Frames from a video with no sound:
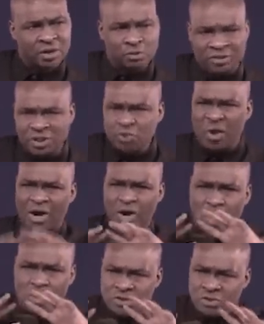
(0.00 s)
You see, you are
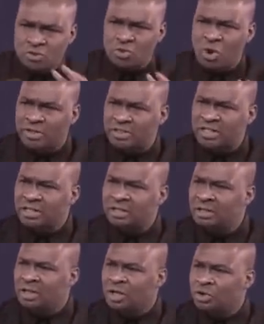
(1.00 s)

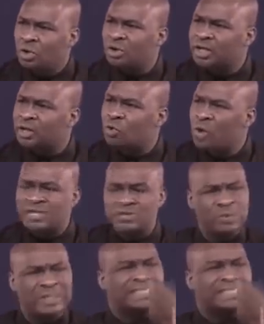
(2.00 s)
constructing your request with